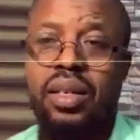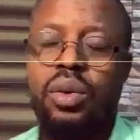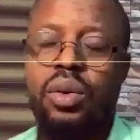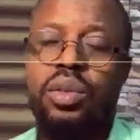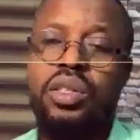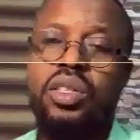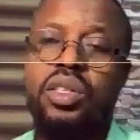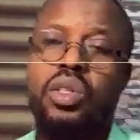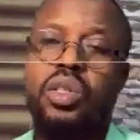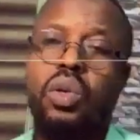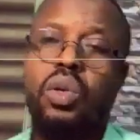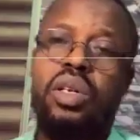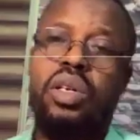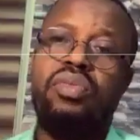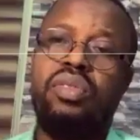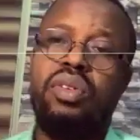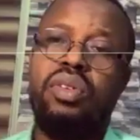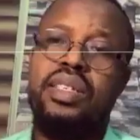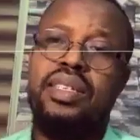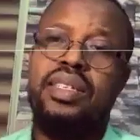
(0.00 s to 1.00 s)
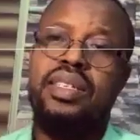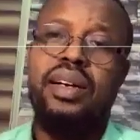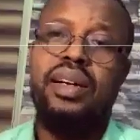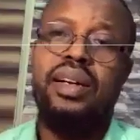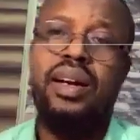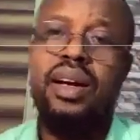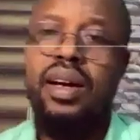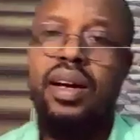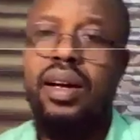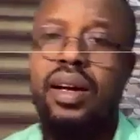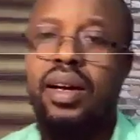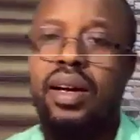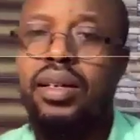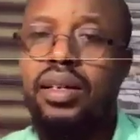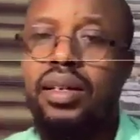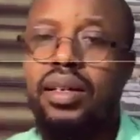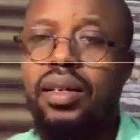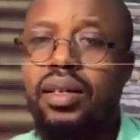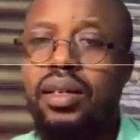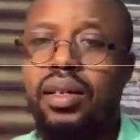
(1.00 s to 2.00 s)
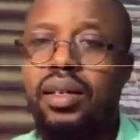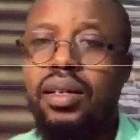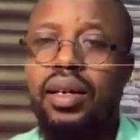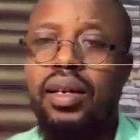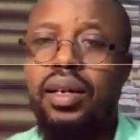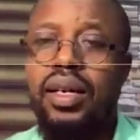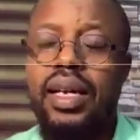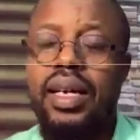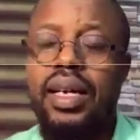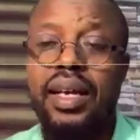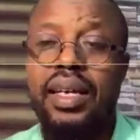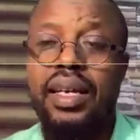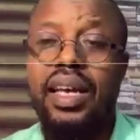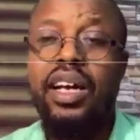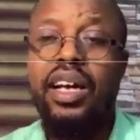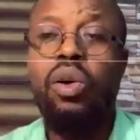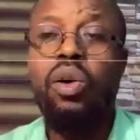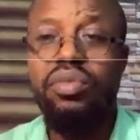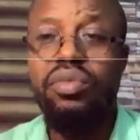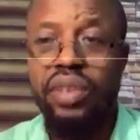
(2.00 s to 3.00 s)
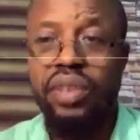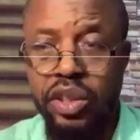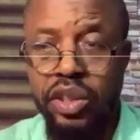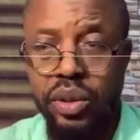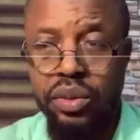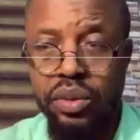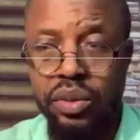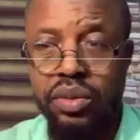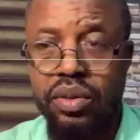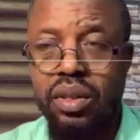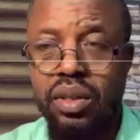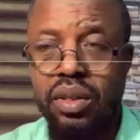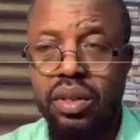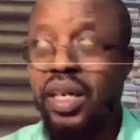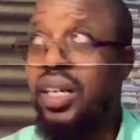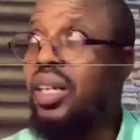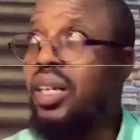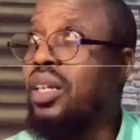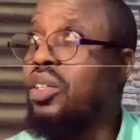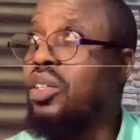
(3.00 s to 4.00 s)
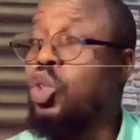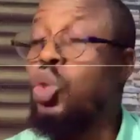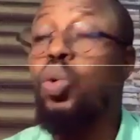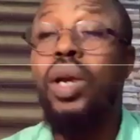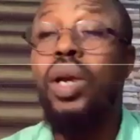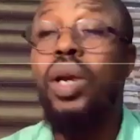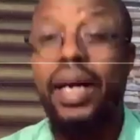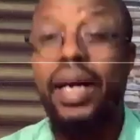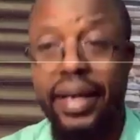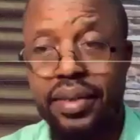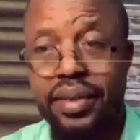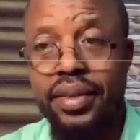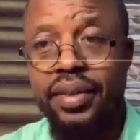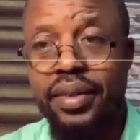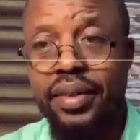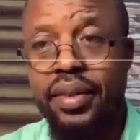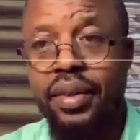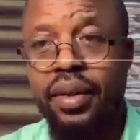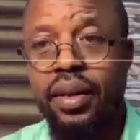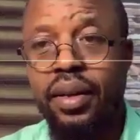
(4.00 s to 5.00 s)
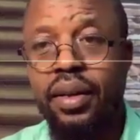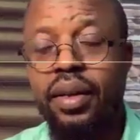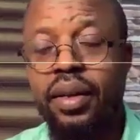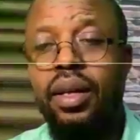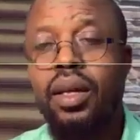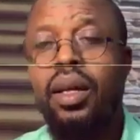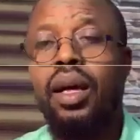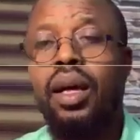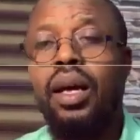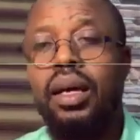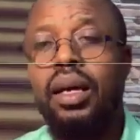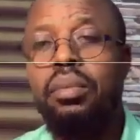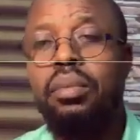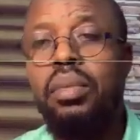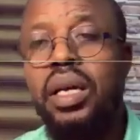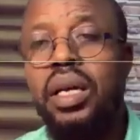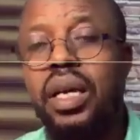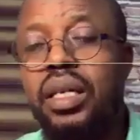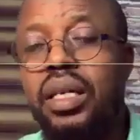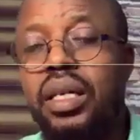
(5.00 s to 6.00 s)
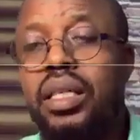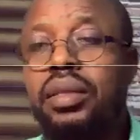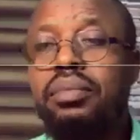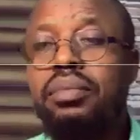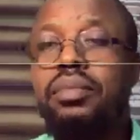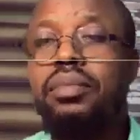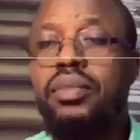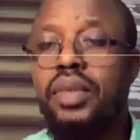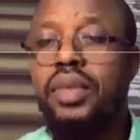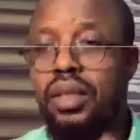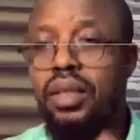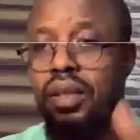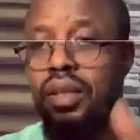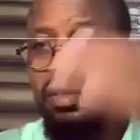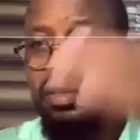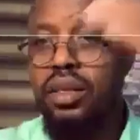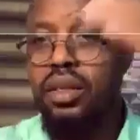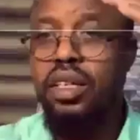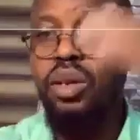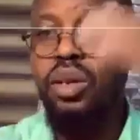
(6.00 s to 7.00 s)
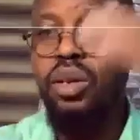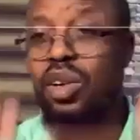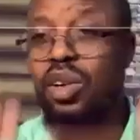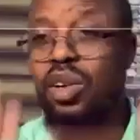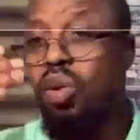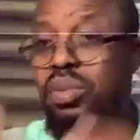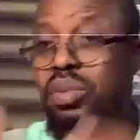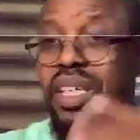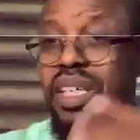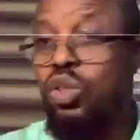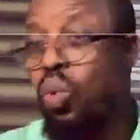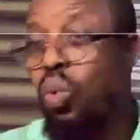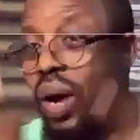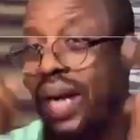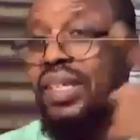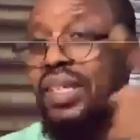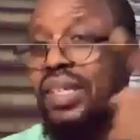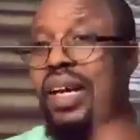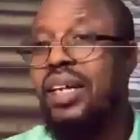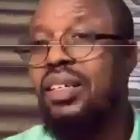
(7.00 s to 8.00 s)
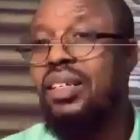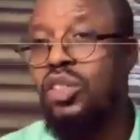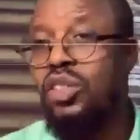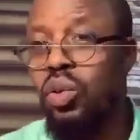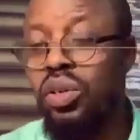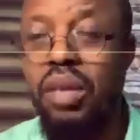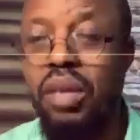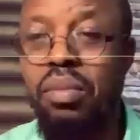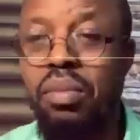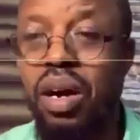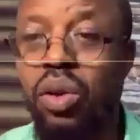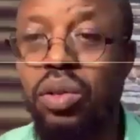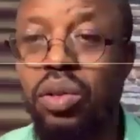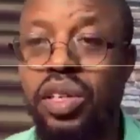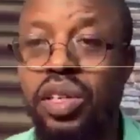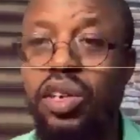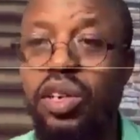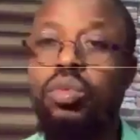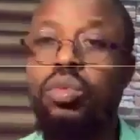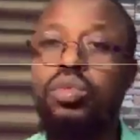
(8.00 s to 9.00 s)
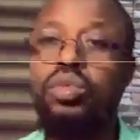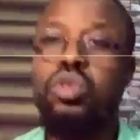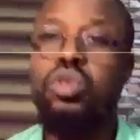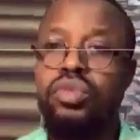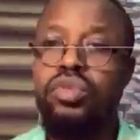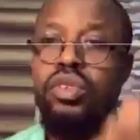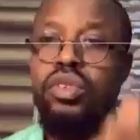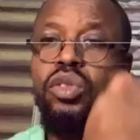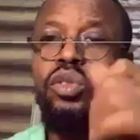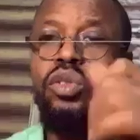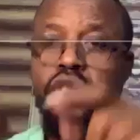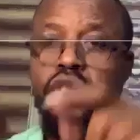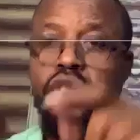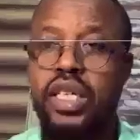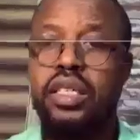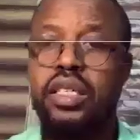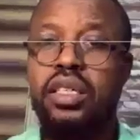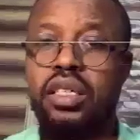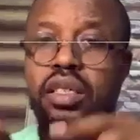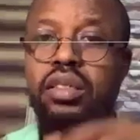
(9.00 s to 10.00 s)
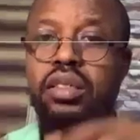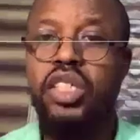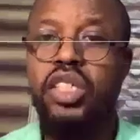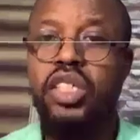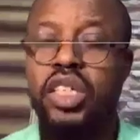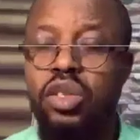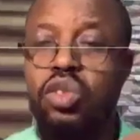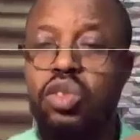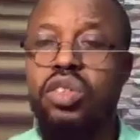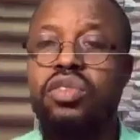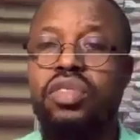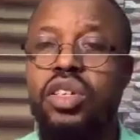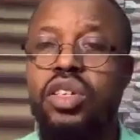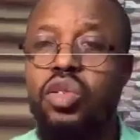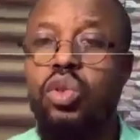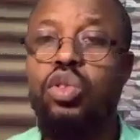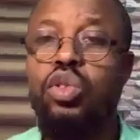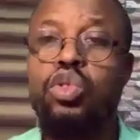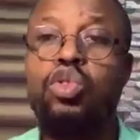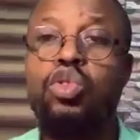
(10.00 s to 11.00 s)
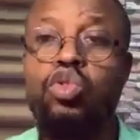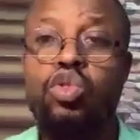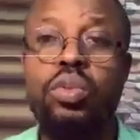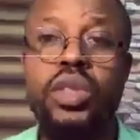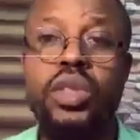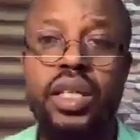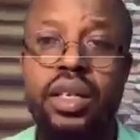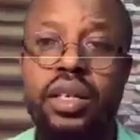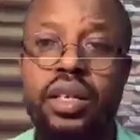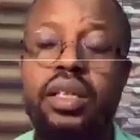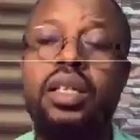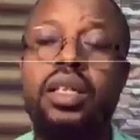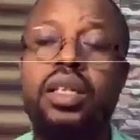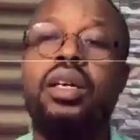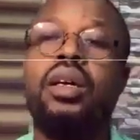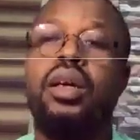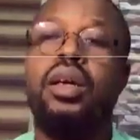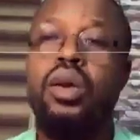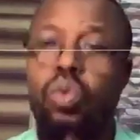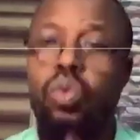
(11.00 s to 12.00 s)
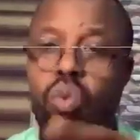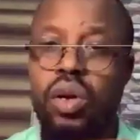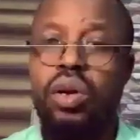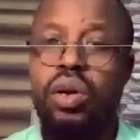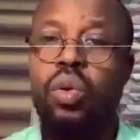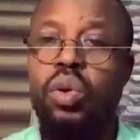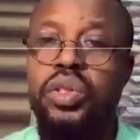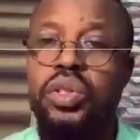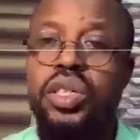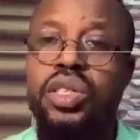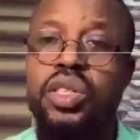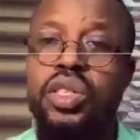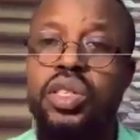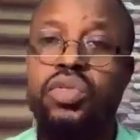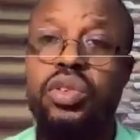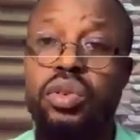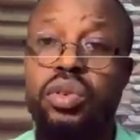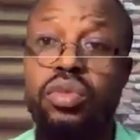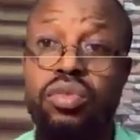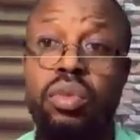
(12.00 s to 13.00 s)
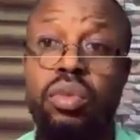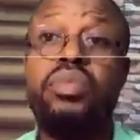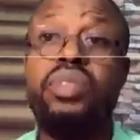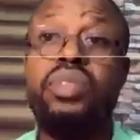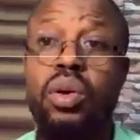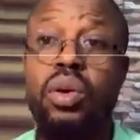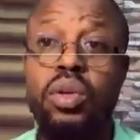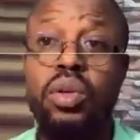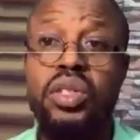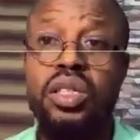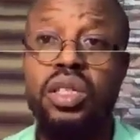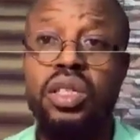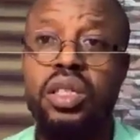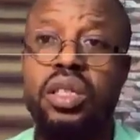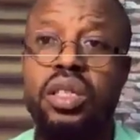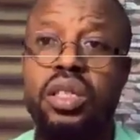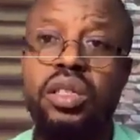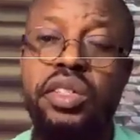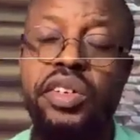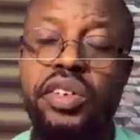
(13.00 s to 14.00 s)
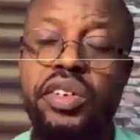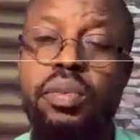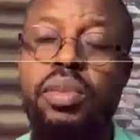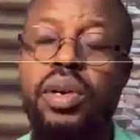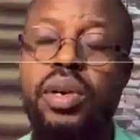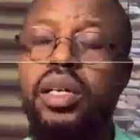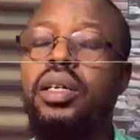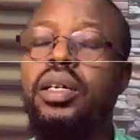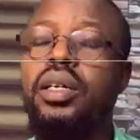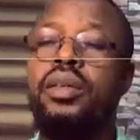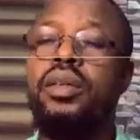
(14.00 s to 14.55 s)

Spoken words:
I was in Turkey for the Zera layer K convention in July. And I made an update while there in Turkey in my hotel room. So if you check the Genius Investors YouTube channel, where you're watching this video from, if you're watching the replay,